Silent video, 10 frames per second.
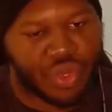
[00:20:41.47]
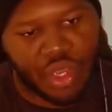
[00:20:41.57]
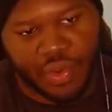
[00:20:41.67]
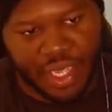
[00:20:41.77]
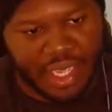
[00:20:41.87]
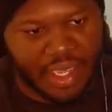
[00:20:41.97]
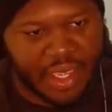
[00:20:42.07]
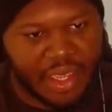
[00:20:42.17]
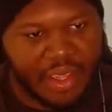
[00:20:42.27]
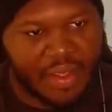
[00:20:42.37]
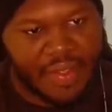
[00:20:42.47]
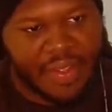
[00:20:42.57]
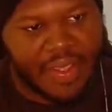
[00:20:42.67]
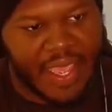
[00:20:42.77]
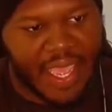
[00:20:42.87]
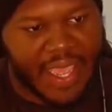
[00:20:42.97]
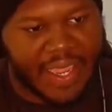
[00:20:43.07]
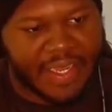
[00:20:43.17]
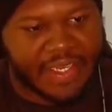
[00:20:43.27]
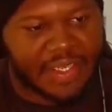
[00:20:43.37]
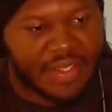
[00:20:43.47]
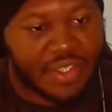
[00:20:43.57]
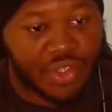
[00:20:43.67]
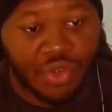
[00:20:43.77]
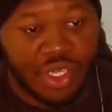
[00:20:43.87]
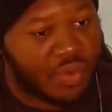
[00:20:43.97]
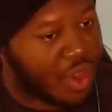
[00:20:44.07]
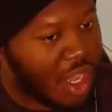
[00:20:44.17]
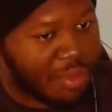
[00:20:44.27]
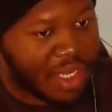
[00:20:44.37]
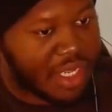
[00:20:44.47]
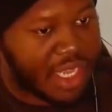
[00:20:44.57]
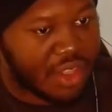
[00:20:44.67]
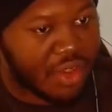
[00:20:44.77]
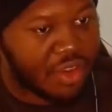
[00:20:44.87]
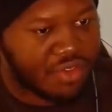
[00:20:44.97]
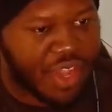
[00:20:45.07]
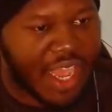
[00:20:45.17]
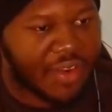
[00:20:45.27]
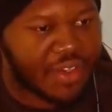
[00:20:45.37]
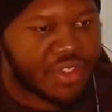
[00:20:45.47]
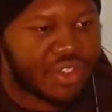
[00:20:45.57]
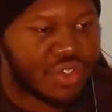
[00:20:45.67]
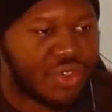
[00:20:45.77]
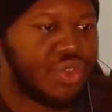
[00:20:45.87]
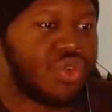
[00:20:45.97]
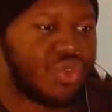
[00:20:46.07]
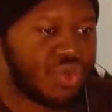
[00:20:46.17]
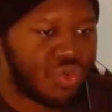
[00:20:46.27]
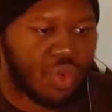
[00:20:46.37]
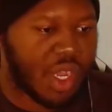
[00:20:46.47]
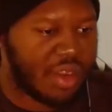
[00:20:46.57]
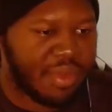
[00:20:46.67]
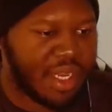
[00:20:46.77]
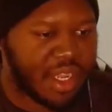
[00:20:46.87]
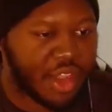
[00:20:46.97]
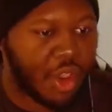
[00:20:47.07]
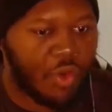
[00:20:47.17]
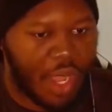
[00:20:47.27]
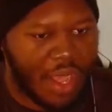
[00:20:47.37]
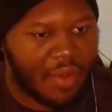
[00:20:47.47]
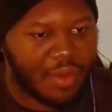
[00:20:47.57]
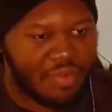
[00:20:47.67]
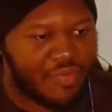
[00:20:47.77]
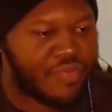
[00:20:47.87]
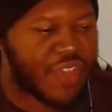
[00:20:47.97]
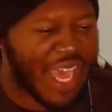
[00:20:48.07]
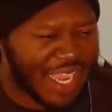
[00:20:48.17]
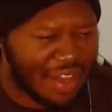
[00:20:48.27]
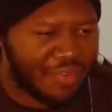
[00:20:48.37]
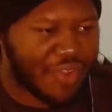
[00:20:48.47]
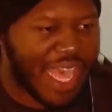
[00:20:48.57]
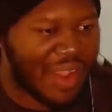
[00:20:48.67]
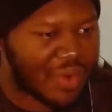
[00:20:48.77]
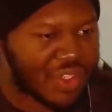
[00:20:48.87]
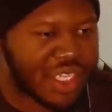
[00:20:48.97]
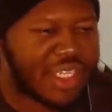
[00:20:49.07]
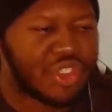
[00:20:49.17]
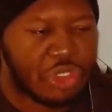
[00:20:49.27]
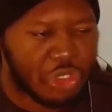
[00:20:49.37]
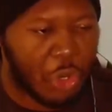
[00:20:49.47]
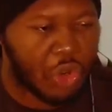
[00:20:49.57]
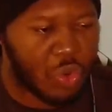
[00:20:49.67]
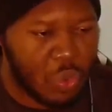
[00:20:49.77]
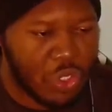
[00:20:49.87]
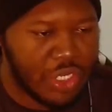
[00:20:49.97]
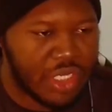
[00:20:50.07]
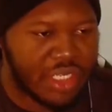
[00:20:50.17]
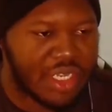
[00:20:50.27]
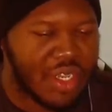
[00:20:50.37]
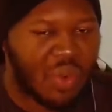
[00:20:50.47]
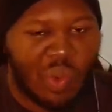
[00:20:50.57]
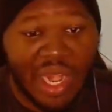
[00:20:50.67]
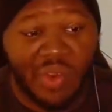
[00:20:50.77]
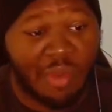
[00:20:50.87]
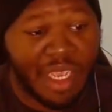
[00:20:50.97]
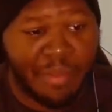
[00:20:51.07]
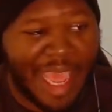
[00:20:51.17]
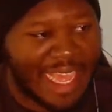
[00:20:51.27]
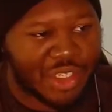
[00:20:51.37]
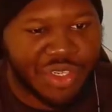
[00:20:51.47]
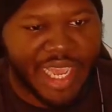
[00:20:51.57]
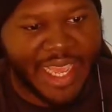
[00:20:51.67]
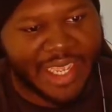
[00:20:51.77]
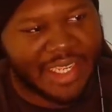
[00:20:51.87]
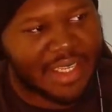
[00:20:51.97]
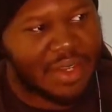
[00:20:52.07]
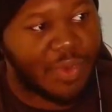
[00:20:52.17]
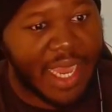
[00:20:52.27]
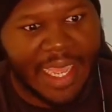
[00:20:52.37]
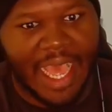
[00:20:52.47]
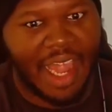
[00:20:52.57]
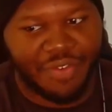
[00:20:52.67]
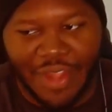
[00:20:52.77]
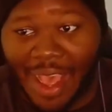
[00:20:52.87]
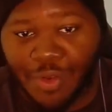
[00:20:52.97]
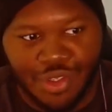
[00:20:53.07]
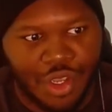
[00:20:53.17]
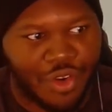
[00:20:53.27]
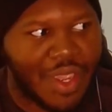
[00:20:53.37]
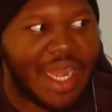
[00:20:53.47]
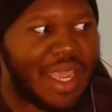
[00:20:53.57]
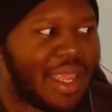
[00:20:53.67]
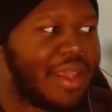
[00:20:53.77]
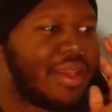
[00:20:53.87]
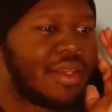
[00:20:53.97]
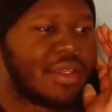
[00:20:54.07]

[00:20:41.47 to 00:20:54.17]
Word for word: growing, and you didn't want me to get those flowers. You wanted me to go out and find flowers. in Darkwood? Why do you want me to backtrack when I got flowers already?